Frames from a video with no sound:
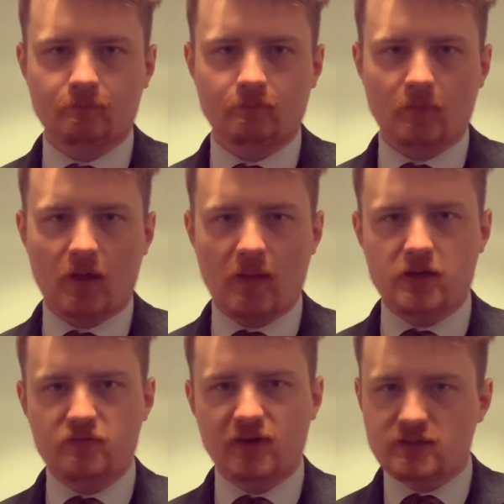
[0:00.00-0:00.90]
Thank you
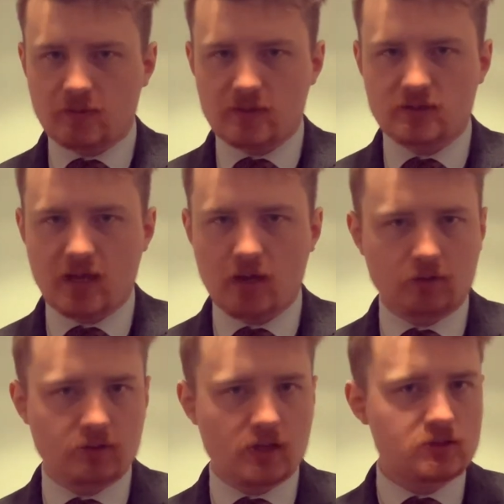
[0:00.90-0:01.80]
for listening to me today on
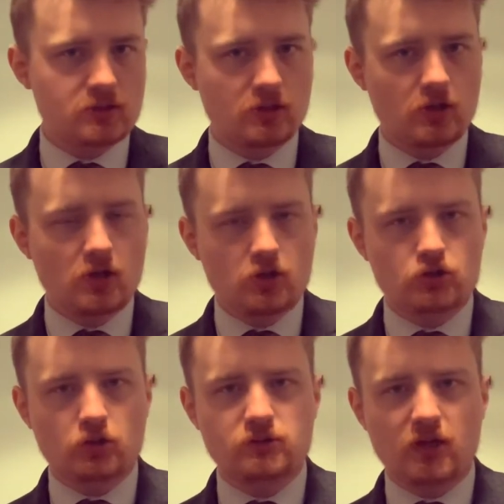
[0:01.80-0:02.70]
this
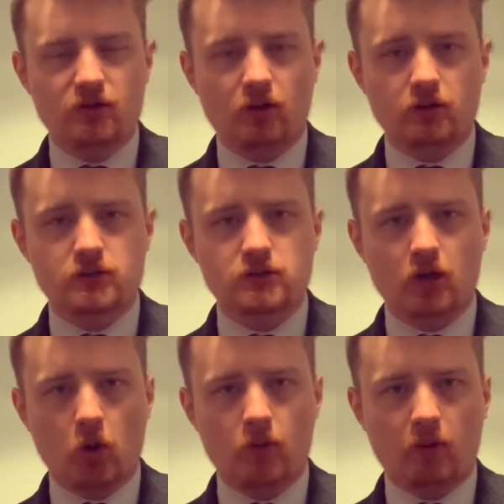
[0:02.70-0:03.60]
Tuesday Thoughts. I
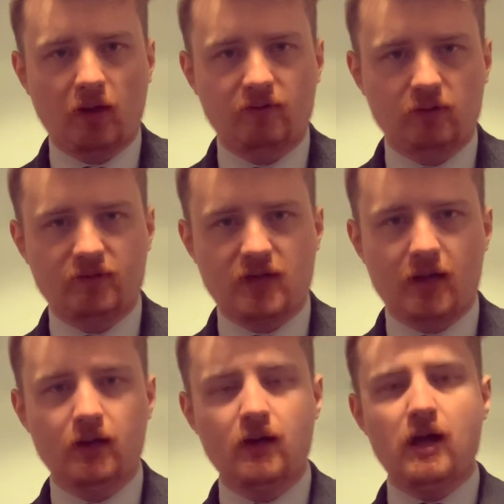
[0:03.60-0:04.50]
hope you all have a lovely day.
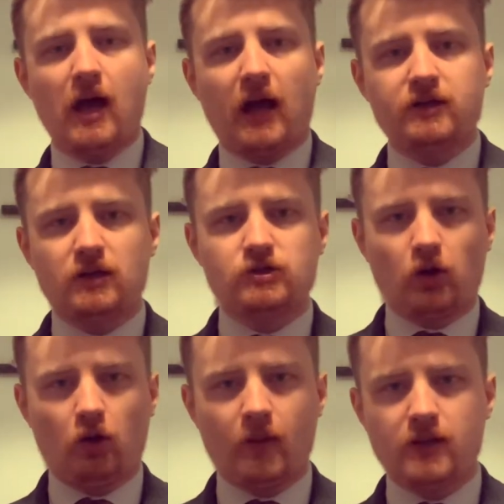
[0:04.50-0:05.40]
And as
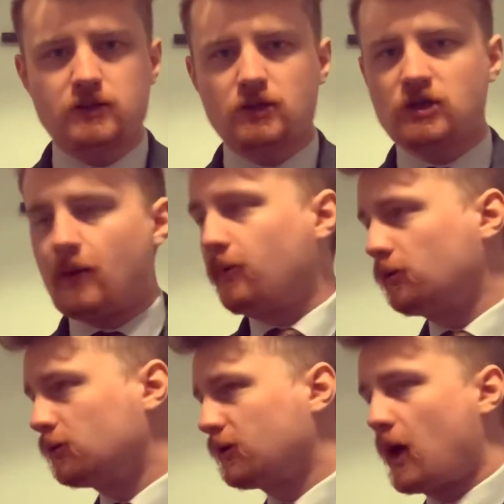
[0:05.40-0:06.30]
always, the chapel
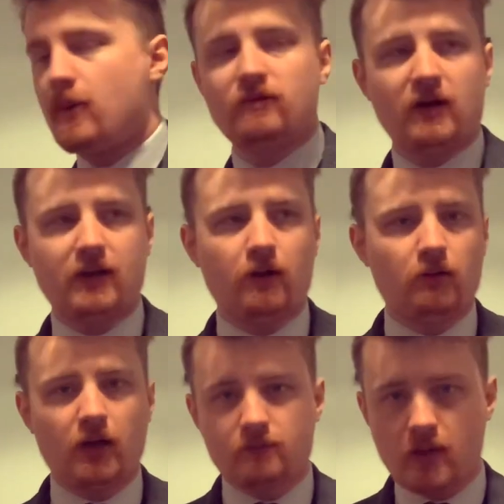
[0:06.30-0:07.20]
that I'm in right now
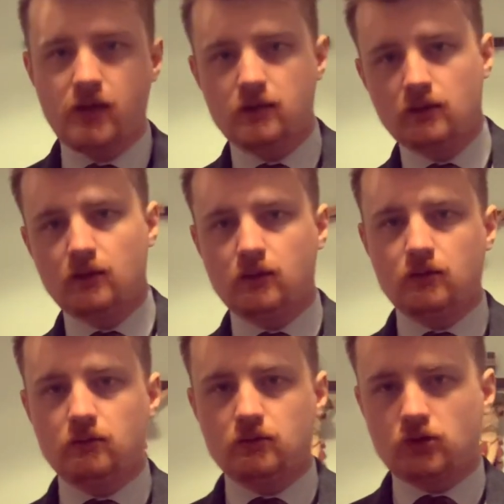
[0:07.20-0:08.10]
and me,
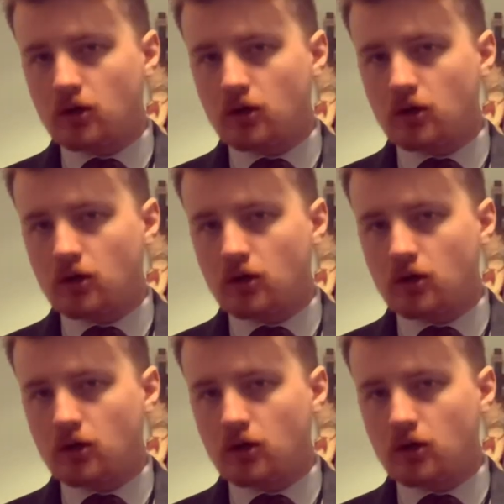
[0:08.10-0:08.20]
Josh,